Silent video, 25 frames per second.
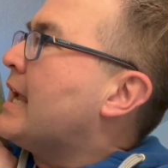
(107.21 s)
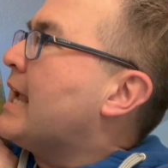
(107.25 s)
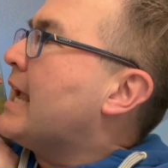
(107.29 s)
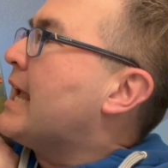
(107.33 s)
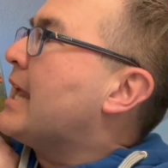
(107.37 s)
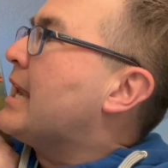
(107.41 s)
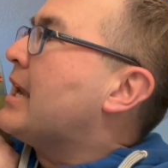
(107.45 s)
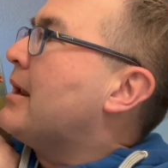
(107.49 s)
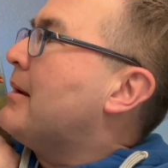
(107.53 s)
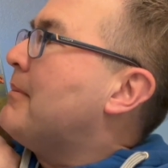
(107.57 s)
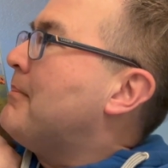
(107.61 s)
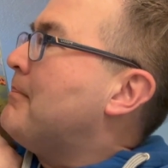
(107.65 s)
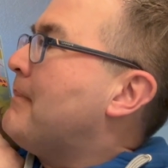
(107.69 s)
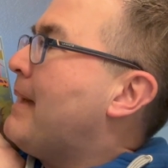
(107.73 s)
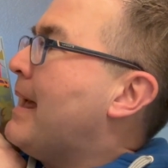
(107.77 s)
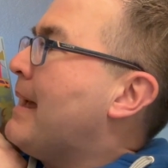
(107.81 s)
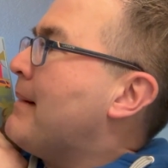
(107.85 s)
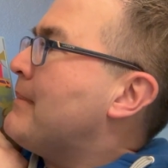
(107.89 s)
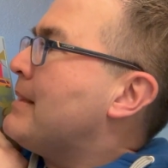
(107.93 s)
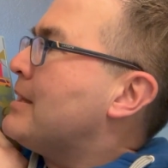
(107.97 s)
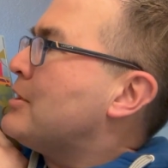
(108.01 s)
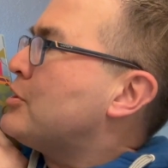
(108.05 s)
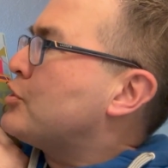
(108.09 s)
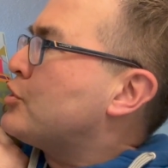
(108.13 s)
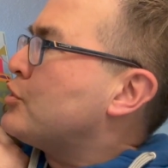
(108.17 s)
and
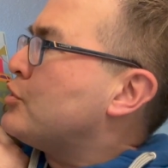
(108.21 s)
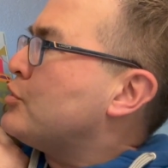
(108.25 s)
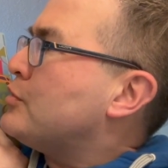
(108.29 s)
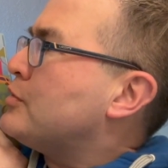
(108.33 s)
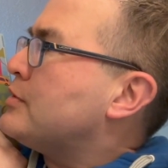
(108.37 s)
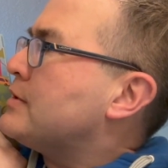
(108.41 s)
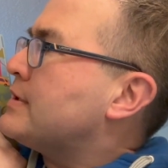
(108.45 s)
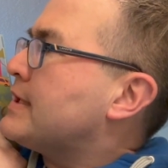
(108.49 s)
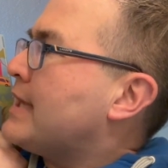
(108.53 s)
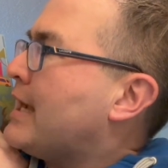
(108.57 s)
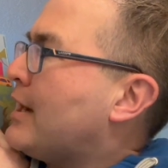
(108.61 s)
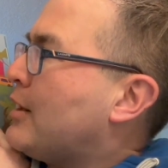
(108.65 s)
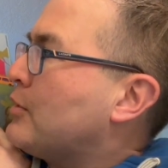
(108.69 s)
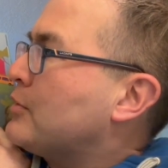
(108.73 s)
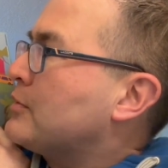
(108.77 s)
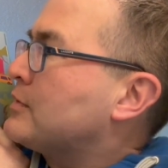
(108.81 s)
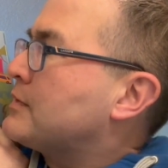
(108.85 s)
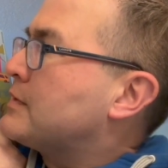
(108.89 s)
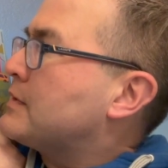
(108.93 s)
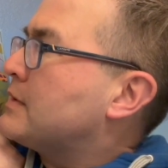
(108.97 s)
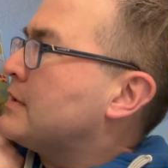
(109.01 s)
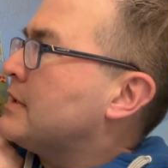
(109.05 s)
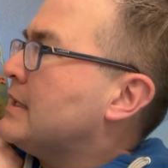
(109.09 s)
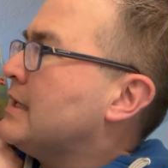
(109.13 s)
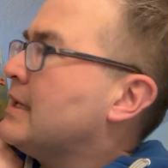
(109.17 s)
Mamanjoon's
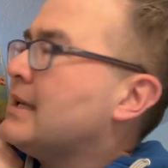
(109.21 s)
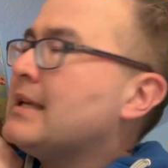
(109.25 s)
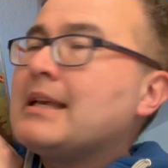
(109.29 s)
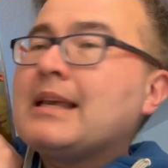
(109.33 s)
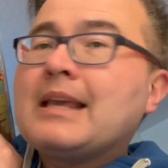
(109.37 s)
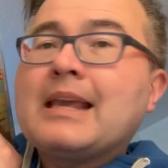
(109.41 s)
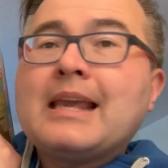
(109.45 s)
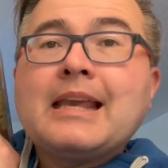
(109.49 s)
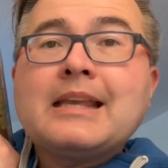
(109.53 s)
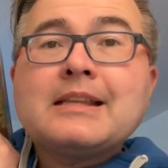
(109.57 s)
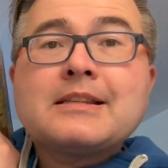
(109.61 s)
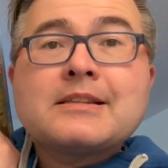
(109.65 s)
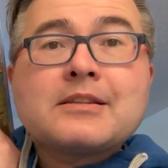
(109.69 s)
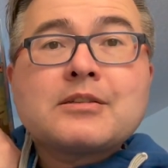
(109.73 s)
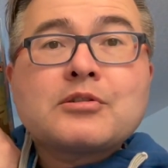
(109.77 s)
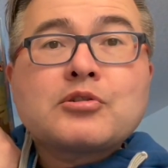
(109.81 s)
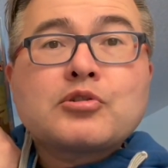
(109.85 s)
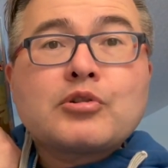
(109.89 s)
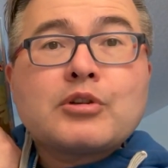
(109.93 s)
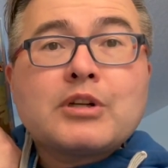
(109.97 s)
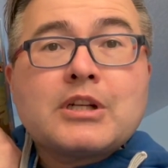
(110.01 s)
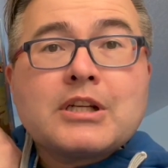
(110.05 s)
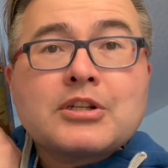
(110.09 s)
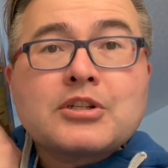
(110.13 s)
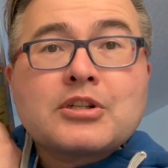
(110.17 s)
house. It's a
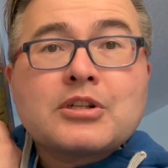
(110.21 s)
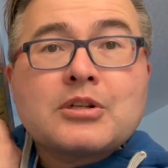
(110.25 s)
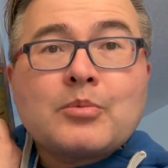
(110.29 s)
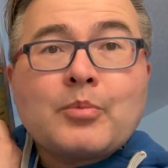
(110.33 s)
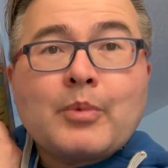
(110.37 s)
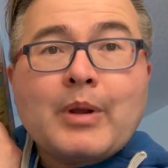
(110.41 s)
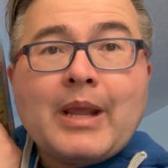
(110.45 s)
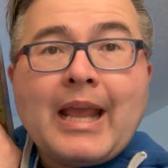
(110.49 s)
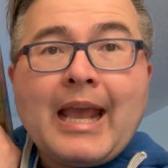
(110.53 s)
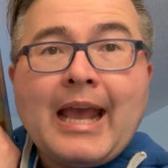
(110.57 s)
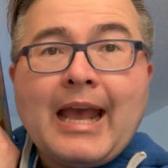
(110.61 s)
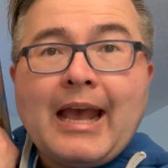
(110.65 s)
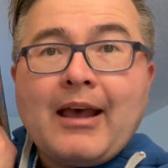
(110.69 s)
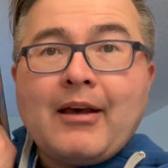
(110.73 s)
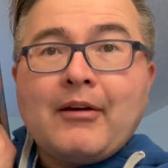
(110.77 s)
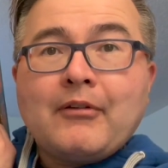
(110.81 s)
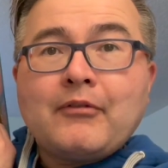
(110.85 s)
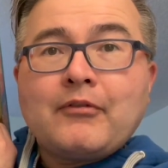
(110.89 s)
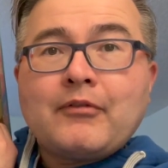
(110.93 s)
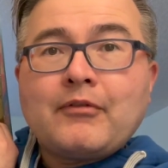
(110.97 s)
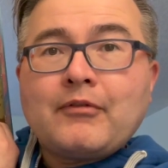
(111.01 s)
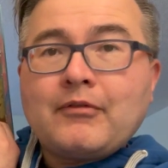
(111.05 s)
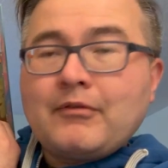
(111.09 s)
tradition we have.